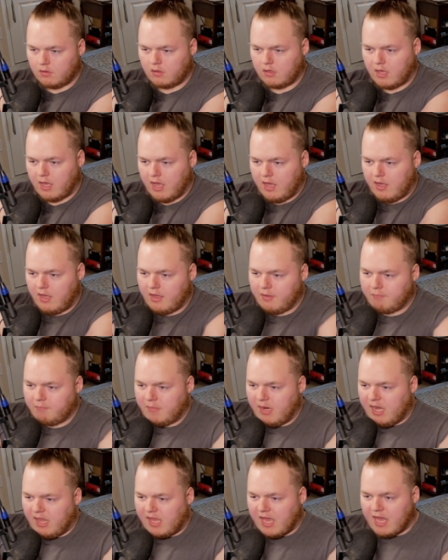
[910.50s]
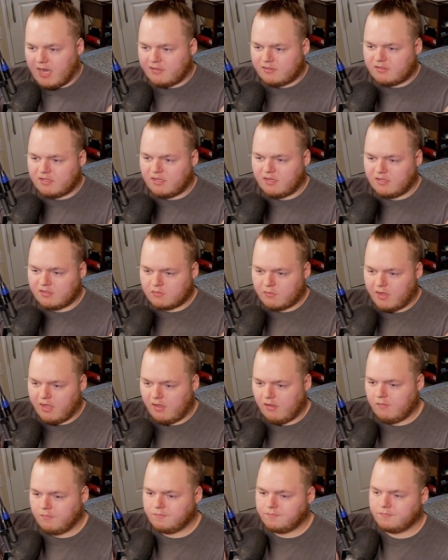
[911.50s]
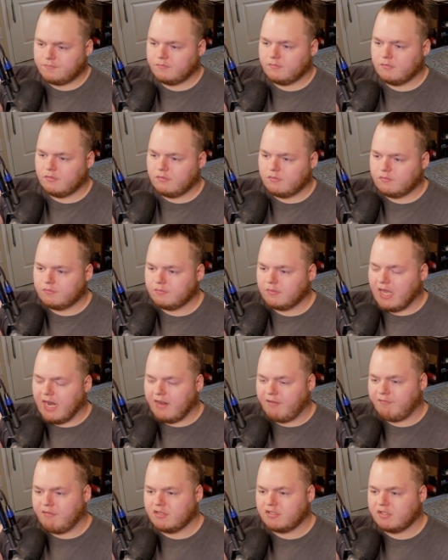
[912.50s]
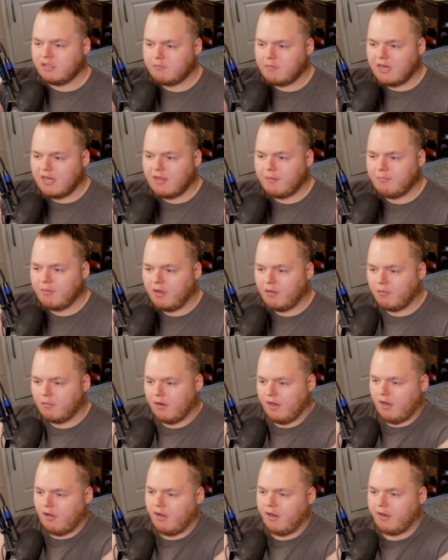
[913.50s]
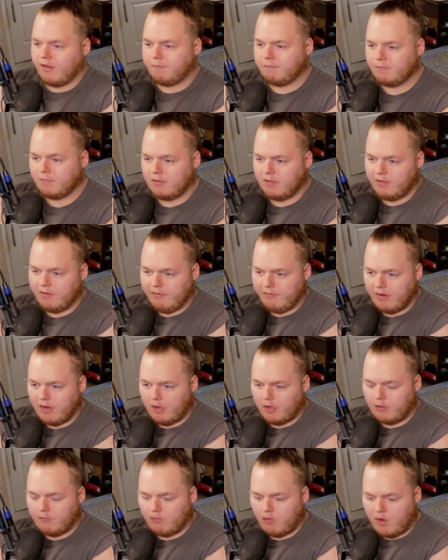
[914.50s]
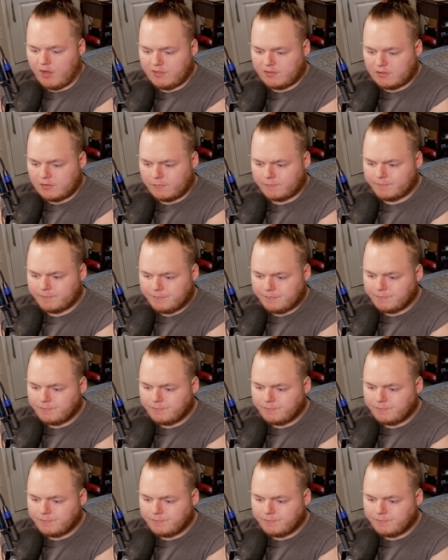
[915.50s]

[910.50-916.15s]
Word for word: Okay, meeting Edison as well. Not officially meeting, but we're hearing hearing her voice.